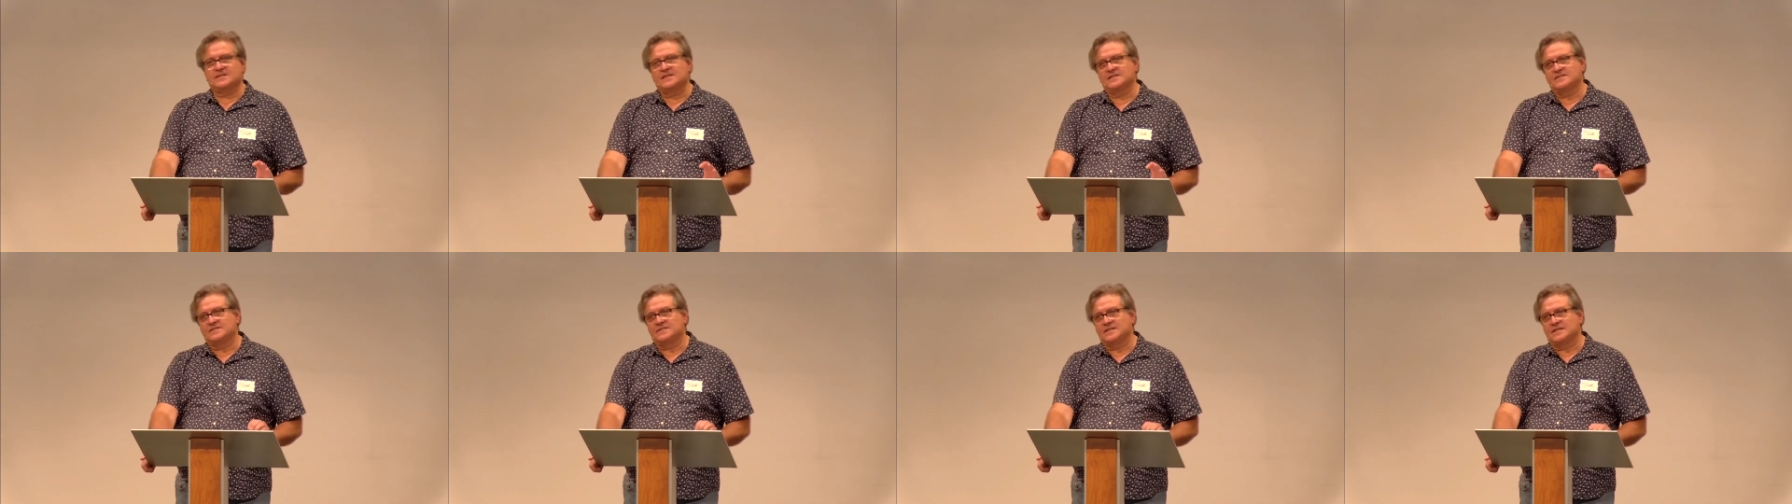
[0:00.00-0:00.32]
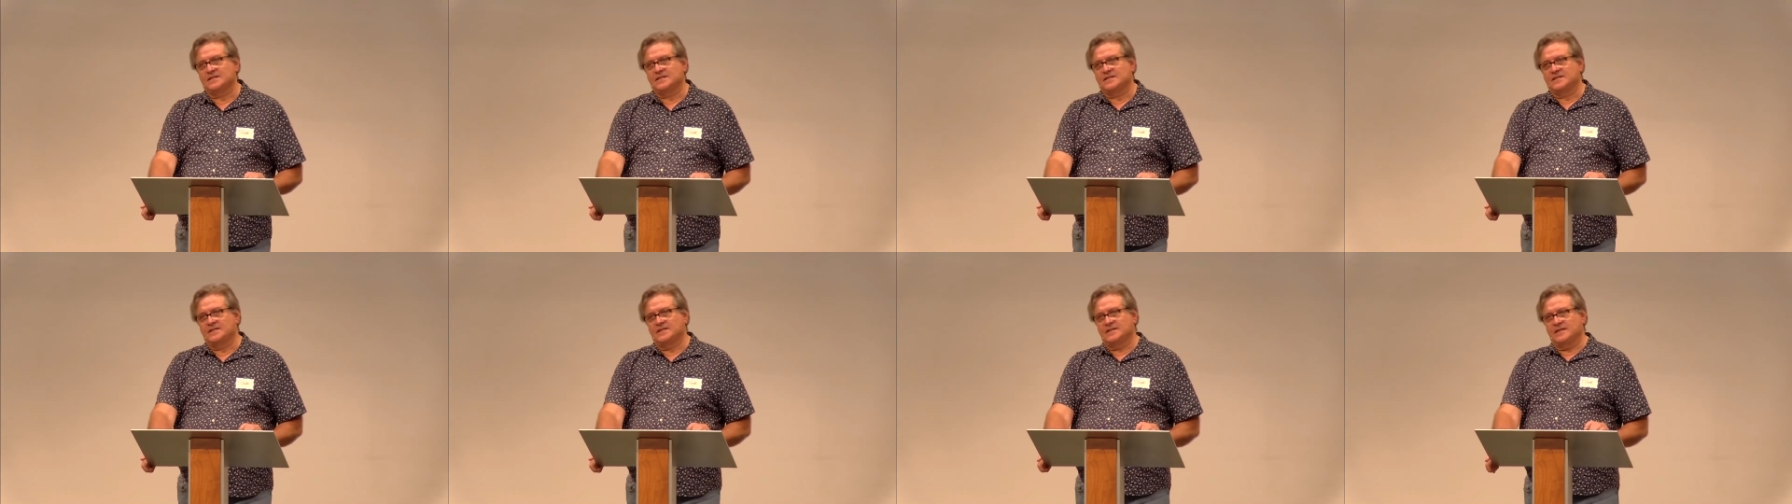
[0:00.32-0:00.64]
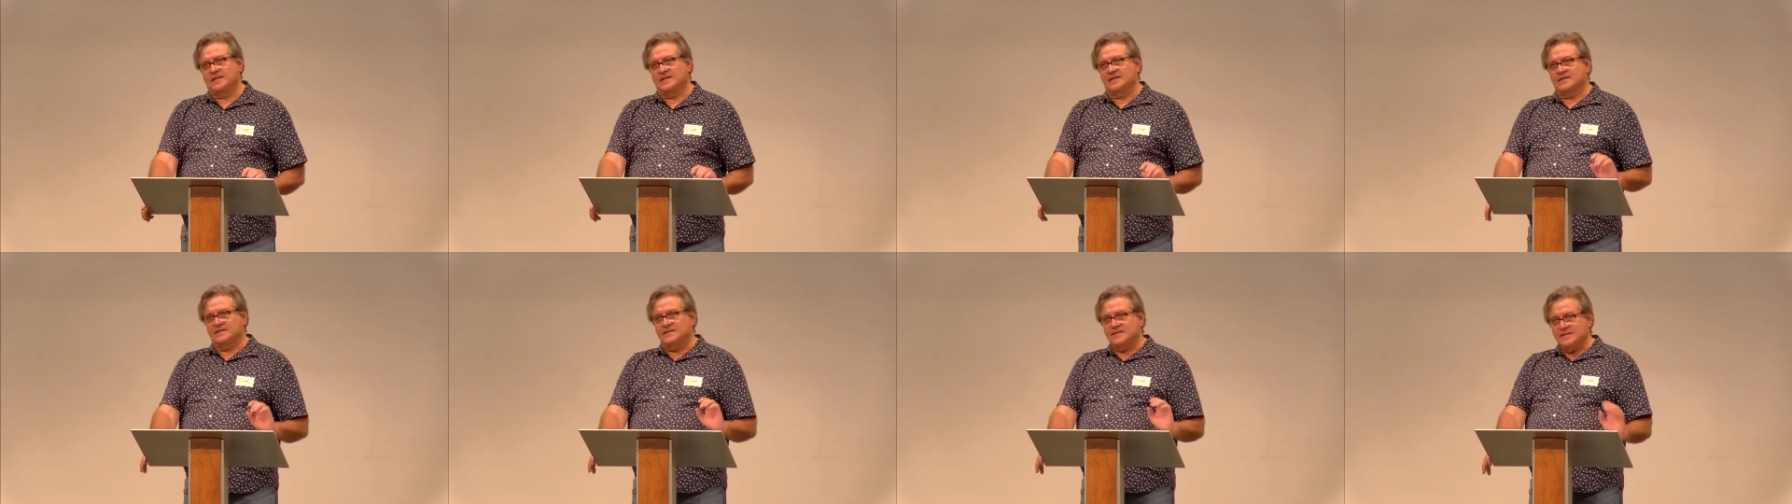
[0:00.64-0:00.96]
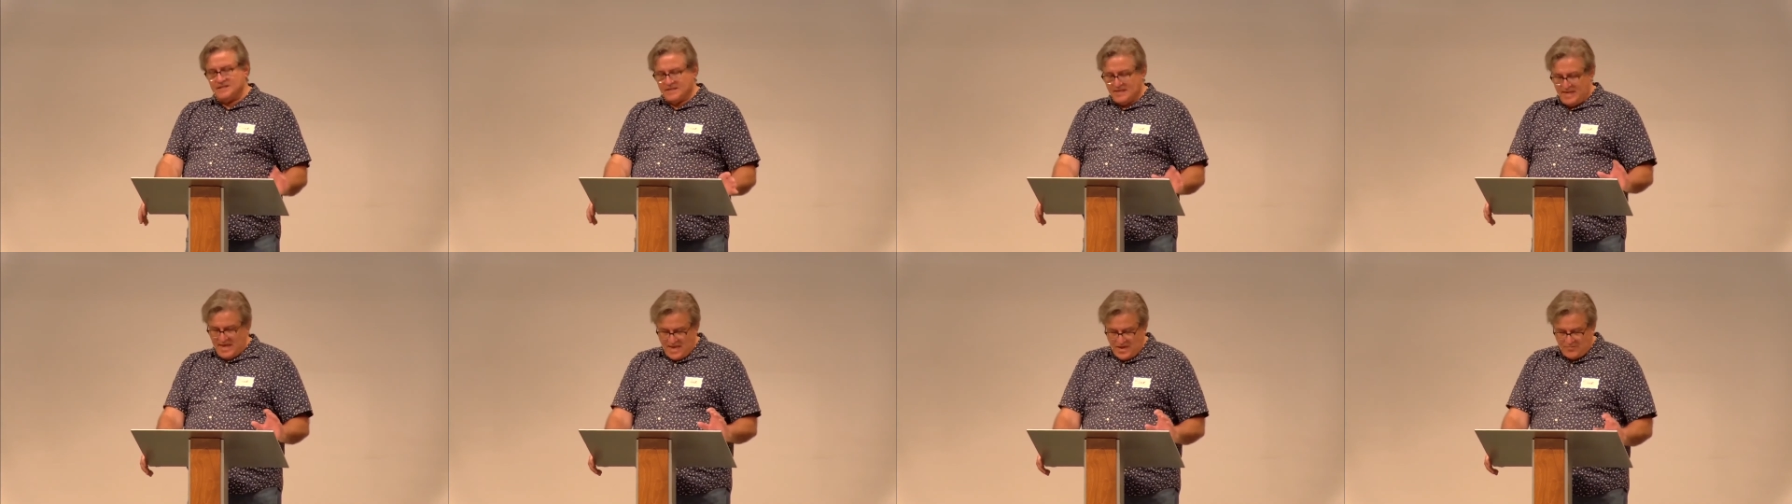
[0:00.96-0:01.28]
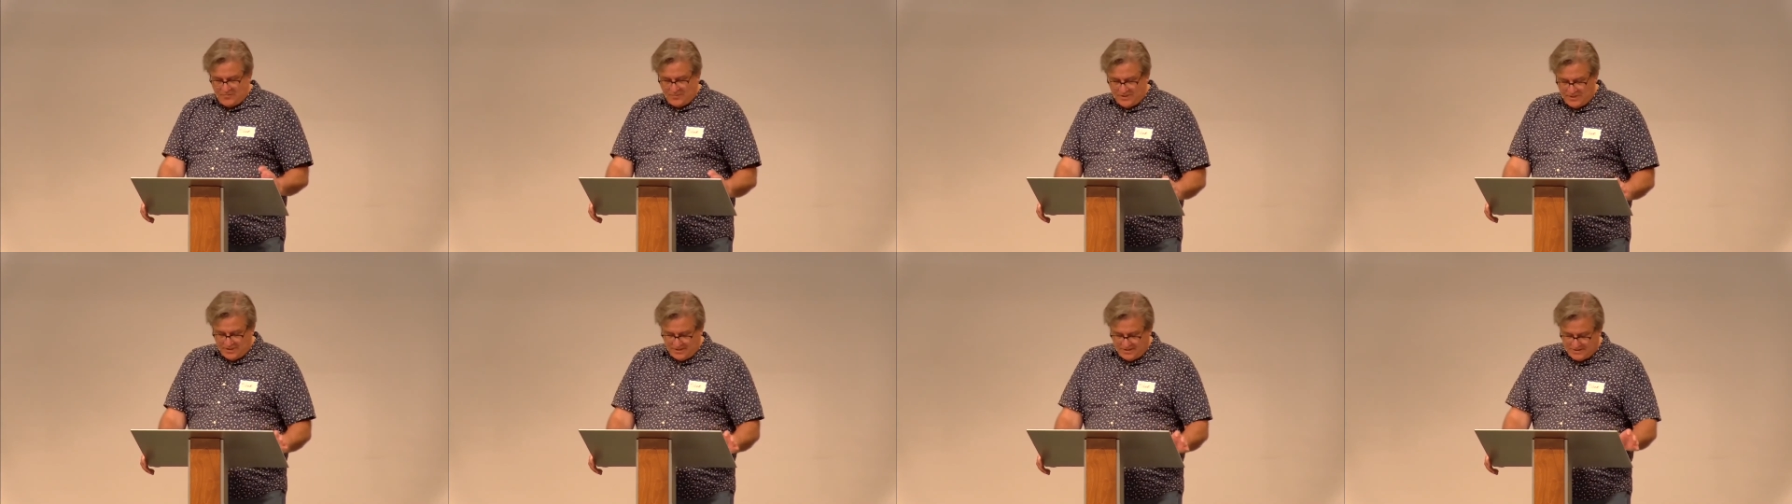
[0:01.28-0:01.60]
says that, that didn't
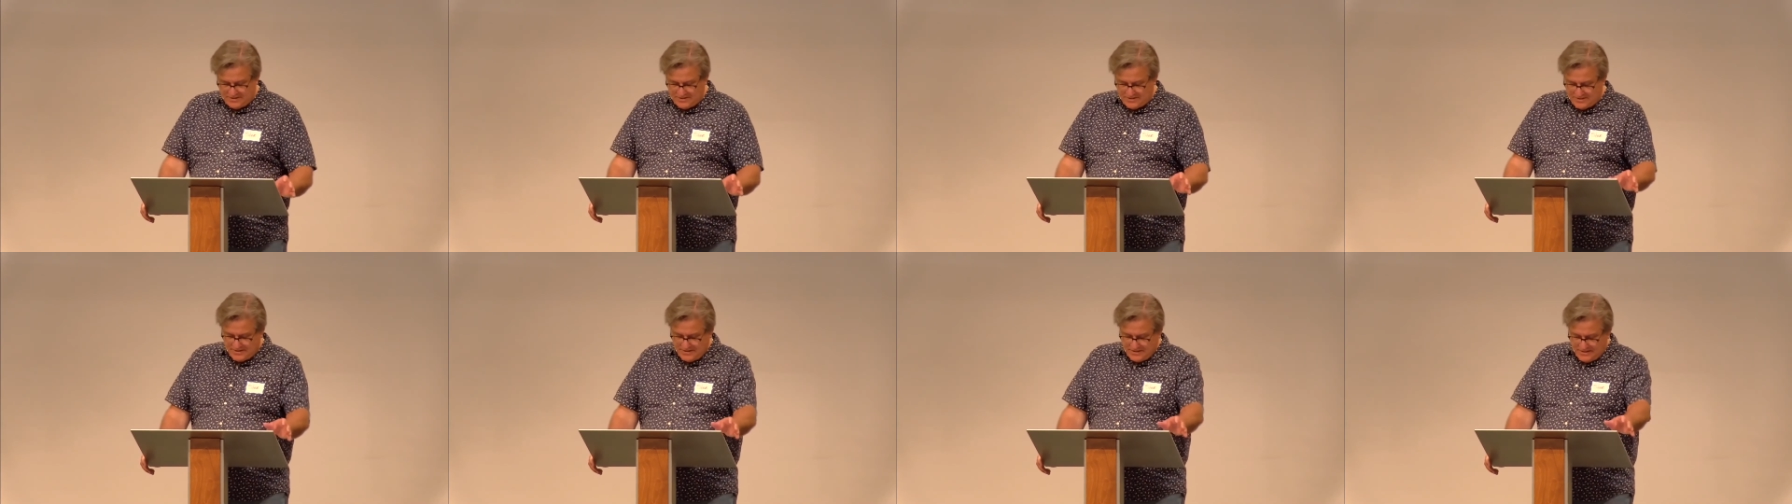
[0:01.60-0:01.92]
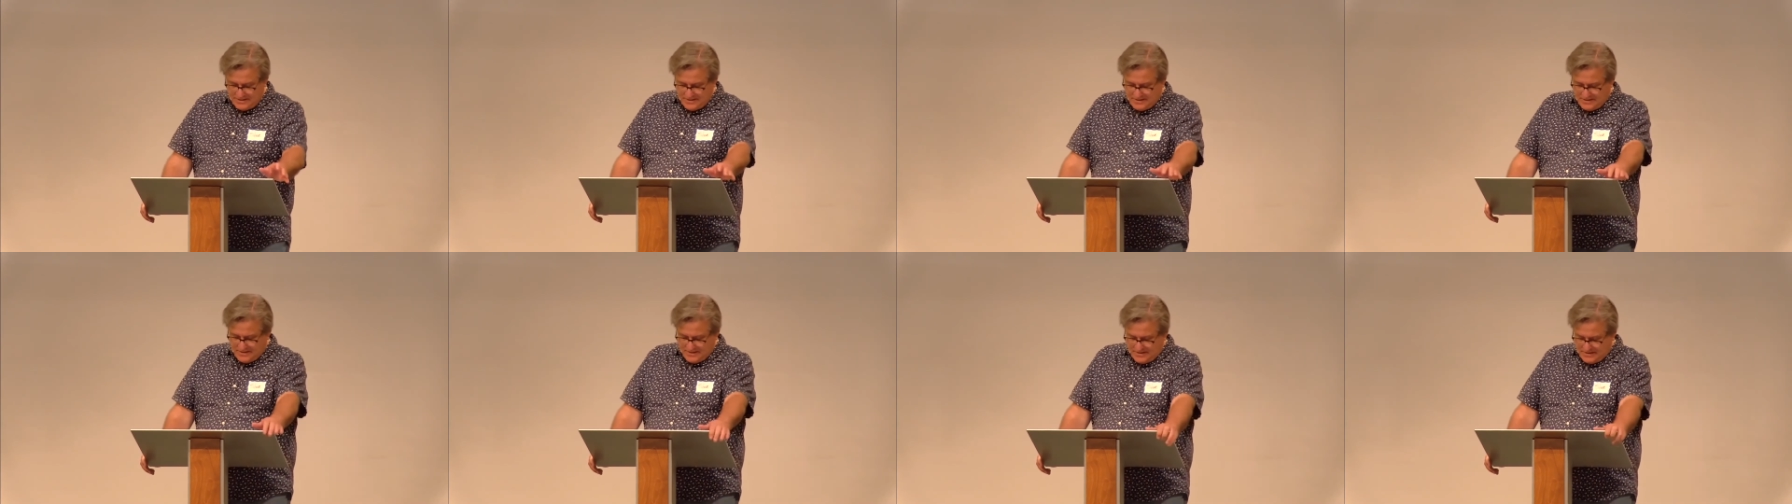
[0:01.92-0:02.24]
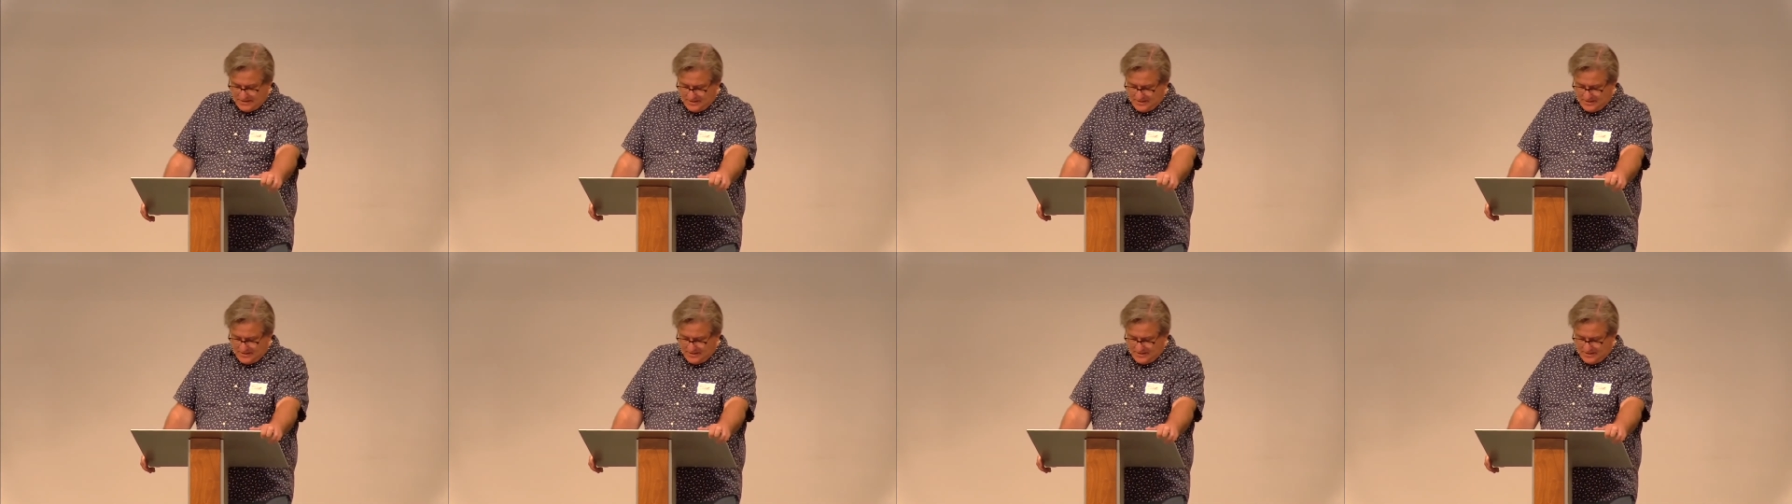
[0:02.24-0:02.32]
happen is that